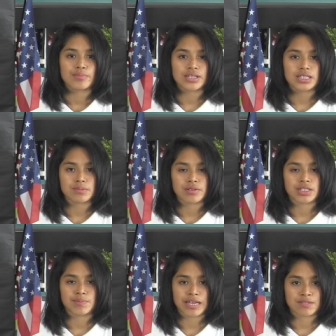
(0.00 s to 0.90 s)
Please be
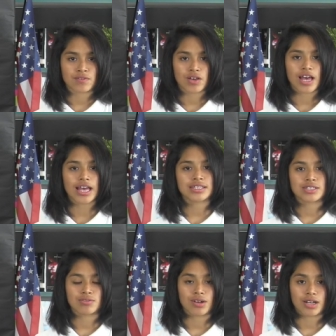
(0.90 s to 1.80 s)
respectful
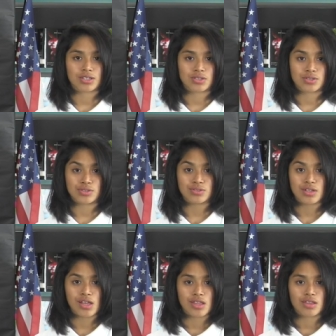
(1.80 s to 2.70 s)
as you walk
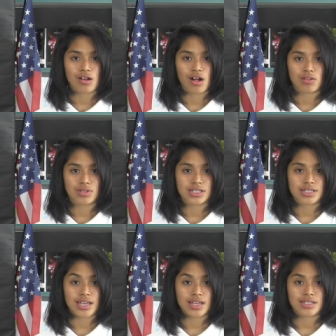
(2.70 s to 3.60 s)
through the
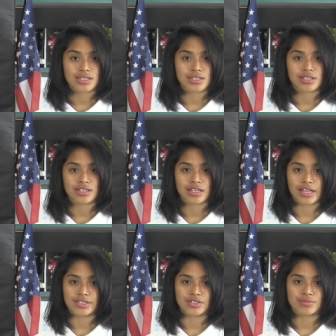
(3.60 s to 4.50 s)
hallways and in your
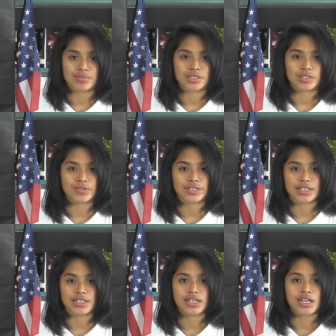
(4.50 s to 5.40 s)
classrooms so
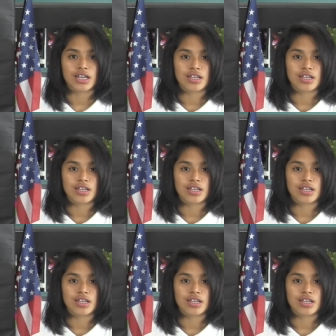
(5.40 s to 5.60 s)
your